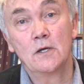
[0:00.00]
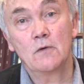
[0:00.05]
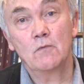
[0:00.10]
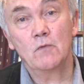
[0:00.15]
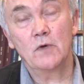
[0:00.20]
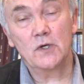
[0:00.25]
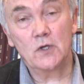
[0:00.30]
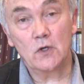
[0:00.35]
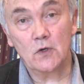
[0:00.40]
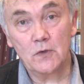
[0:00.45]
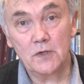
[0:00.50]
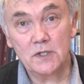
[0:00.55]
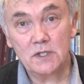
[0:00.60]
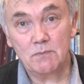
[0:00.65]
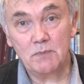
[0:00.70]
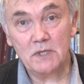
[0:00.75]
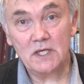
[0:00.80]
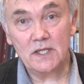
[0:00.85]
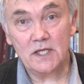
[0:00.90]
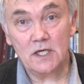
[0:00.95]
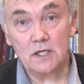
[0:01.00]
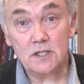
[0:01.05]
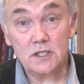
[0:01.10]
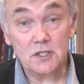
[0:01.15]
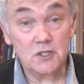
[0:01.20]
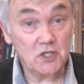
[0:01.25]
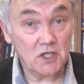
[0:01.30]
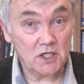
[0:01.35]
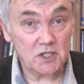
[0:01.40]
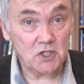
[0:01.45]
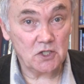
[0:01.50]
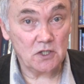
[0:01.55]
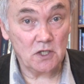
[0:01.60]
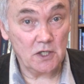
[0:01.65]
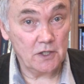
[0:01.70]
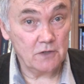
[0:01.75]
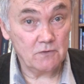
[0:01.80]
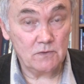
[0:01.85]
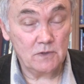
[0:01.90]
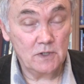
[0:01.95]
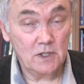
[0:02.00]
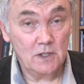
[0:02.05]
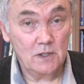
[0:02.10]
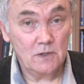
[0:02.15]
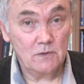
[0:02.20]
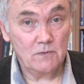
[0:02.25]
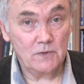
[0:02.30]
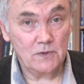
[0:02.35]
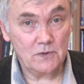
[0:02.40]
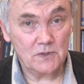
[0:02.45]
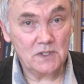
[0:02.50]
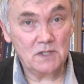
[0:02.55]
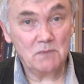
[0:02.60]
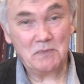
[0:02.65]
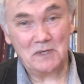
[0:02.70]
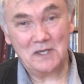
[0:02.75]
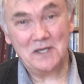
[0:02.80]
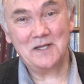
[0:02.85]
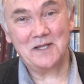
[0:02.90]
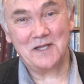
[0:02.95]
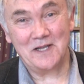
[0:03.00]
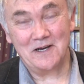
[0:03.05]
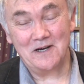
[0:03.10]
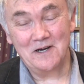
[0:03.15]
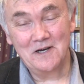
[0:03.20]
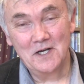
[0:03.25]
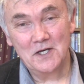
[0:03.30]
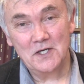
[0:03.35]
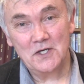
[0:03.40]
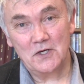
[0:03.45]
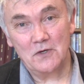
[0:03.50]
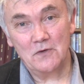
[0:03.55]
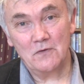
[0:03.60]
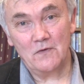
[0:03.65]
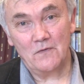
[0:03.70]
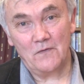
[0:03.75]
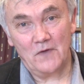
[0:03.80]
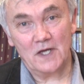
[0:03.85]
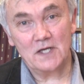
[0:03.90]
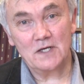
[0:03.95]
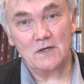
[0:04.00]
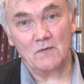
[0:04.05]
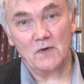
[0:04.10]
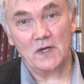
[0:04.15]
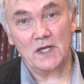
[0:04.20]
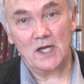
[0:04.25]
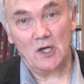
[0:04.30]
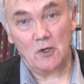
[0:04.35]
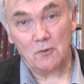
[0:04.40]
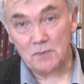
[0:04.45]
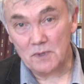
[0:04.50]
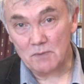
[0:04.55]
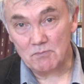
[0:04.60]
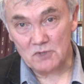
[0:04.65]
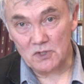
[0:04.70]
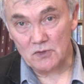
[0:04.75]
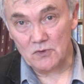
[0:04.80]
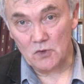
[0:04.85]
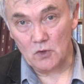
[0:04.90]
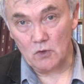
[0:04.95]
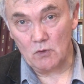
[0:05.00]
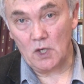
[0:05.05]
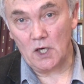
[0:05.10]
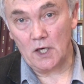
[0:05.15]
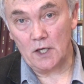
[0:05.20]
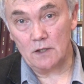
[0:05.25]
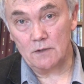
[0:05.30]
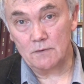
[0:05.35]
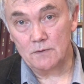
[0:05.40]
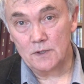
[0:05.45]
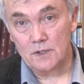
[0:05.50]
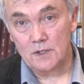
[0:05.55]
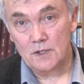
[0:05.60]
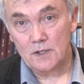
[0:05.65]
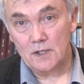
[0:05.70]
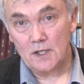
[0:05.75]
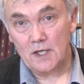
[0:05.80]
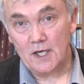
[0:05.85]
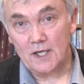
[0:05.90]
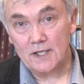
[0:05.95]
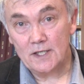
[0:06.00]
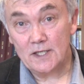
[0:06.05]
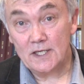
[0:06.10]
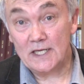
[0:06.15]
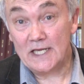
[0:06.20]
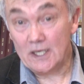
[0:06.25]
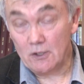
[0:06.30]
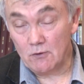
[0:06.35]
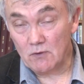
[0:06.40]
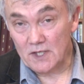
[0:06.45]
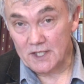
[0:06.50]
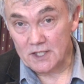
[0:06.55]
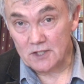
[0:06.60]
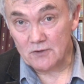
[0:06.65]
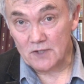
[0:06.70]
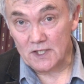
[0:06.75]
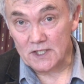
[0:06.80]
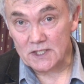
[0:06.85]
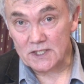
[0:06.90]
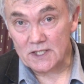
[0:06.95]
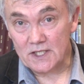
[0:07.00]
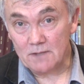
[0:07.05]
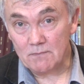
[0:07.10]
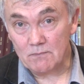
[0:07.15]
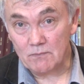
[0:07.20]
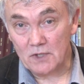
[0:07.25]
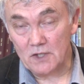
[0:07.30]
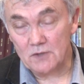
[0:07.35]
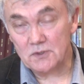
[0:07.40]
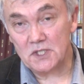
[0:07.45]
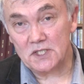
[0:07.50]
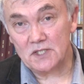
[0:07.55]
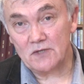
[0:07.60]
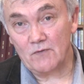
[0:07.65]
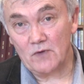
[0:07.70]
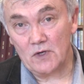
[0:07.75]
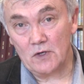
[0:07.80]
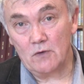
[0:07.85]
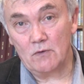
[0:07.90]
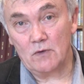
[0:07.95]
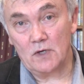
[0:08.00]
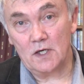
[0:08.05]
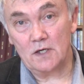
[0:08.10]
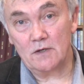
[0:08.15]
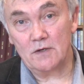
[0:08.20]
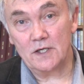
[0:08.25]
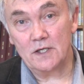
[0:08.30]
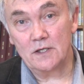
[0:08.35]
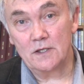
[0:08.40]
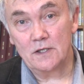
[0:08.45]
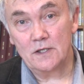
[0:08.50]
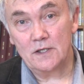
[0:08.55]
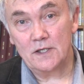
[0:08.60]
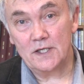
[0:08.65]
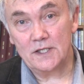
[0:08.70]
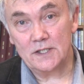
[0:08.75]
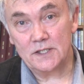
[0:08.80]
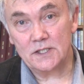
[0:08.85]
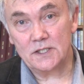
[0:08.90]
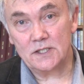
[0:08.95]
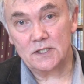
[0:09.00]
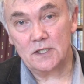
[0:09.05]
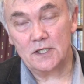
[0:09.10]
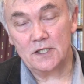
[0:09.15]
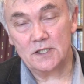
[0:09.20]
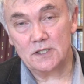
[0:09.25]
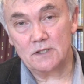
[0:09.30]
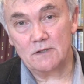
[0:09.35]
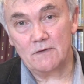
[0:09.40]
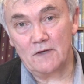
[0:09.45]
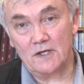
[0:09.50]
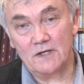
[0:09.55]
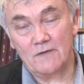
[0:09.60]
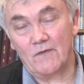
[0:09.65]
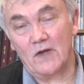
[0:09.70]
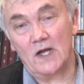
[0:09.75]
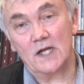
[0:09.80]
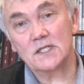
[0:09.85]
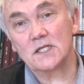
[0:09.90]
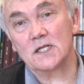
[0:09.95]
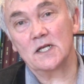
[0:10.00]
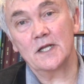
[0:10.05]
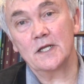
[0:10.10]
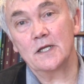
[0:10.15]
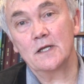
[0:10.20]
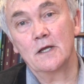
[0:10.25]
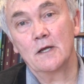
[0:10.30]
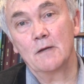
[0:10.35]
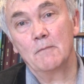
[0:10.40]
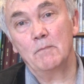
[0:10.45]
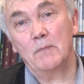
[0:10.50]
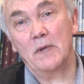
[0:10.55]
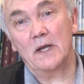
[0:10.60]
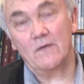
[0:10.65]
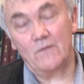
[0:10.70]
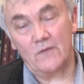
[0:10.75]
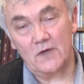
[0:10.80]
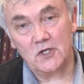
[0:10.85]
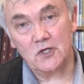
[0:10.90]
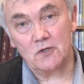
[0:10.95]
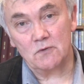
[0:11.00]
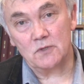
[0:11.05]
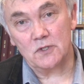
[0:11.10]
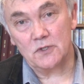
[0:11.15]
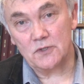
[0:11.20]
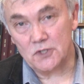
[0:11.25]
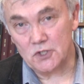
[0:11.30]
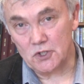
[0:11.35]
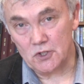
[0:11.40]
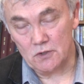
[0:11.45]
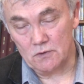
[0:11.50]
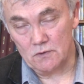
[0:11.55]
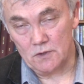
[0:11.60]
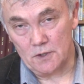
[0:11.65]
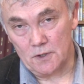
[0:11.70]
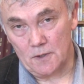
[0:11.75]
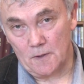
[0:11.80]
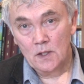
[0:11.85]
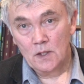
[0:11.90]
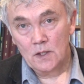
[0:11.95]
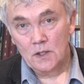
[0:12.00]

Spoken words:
We're not going to be there to judge alone. We're going to be there to effectively help them to inquire. And an equal interest in process of inquiry is vastly beneficial to the student.